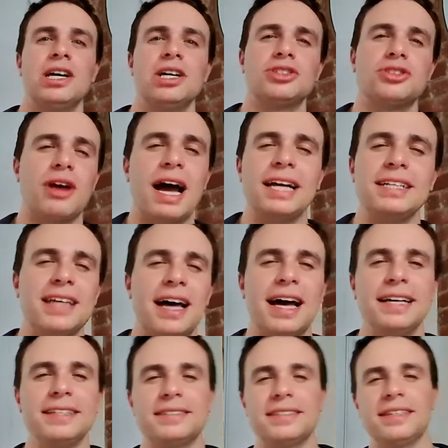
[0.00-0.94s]
Trying to
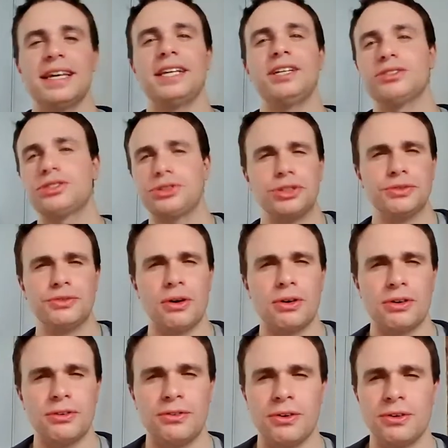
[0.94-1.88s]
isolate your true
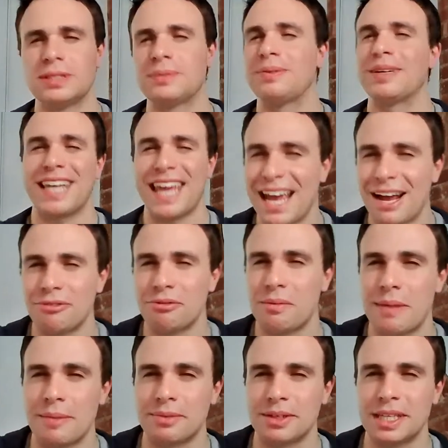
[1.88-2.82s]
vocal folds but can't
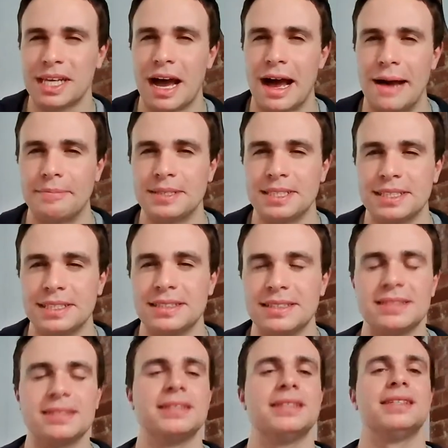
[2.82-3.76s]
remember the
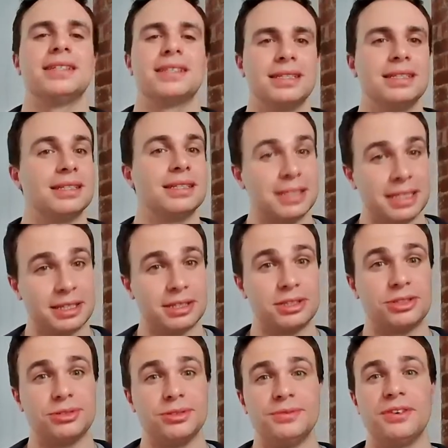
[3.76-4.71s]
options? Click the
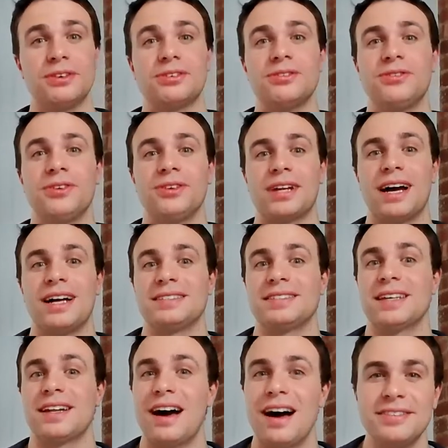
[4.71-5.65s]
true vocal fold
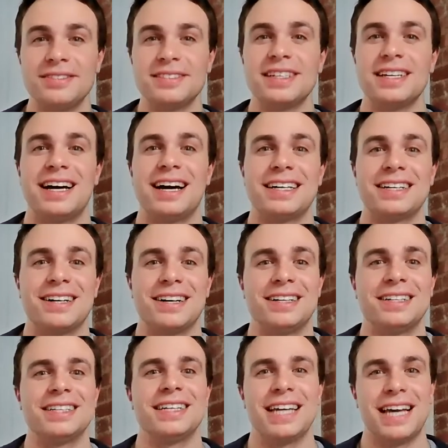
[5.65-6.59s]
onset offset
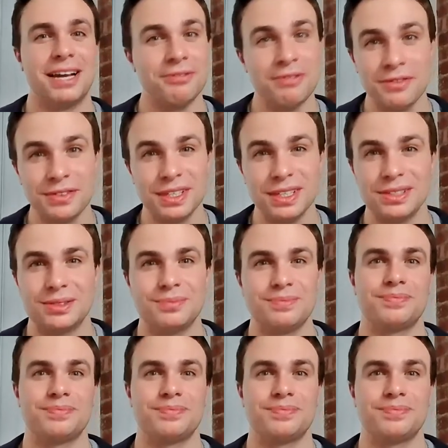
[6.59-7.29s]
icon and review.